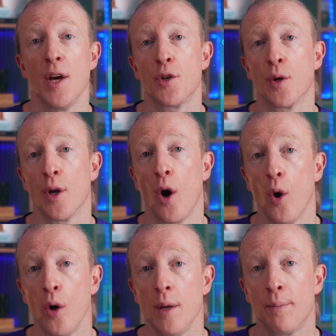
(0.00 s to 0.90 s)
to an
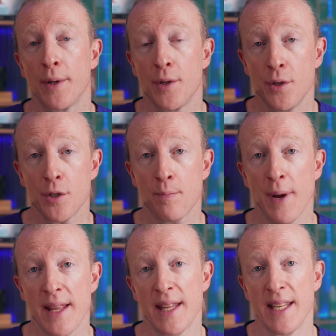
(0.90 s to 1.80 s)
oil produced
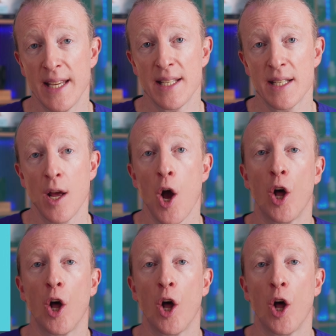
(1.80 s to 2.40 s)
by the yeast,